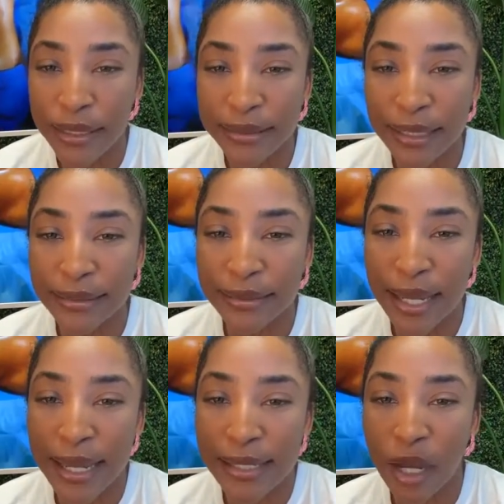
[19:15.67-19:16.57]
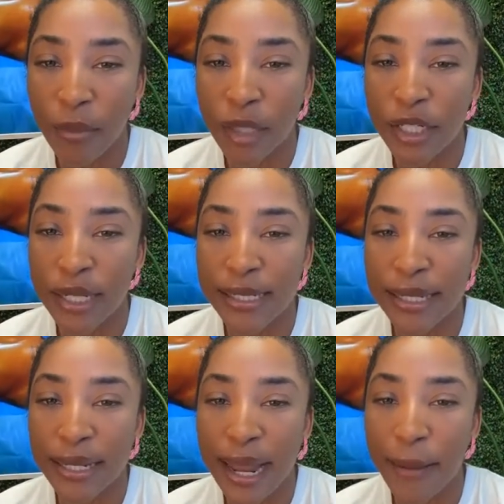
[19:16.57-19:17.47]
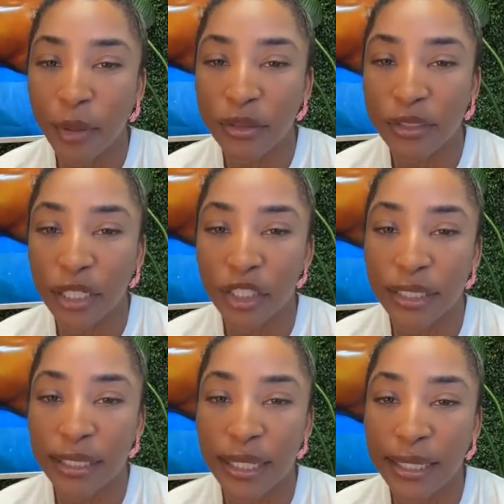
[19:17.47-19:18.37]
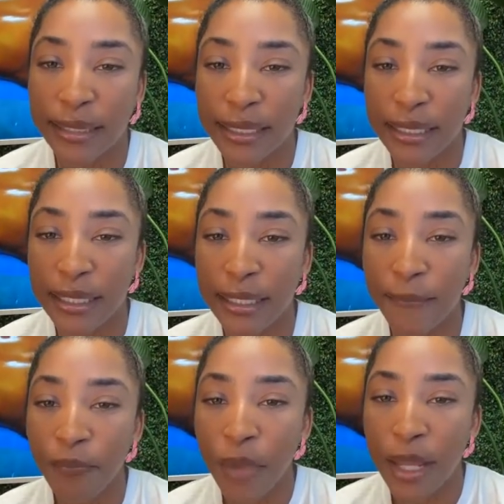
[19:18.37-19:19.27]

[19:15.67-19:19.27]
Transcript: Lisa says, how much is a liposuction, honey?